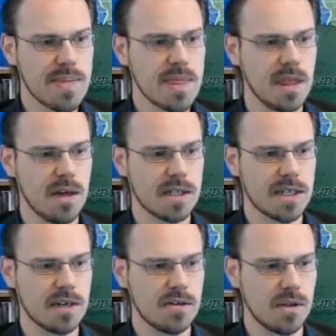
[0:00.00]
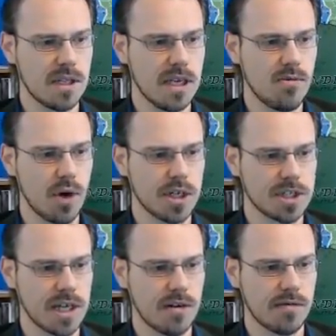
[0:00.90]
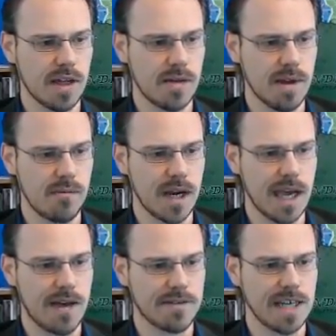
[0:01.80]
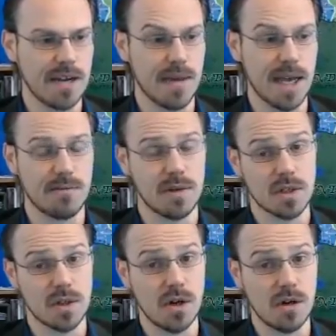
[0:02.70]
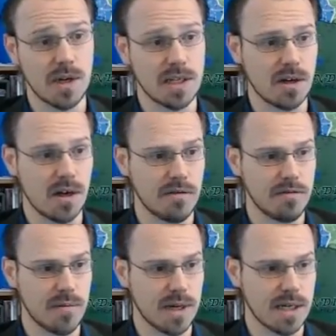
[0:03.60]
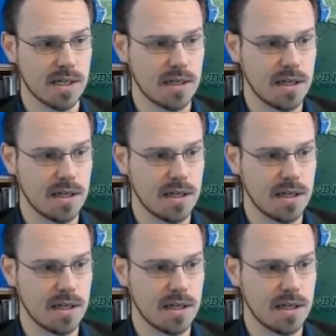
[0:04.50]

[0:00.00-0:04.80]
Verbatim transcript: No, because I could do a Leeroy Shadowflame when I have 10 mana, which is a long ways off, but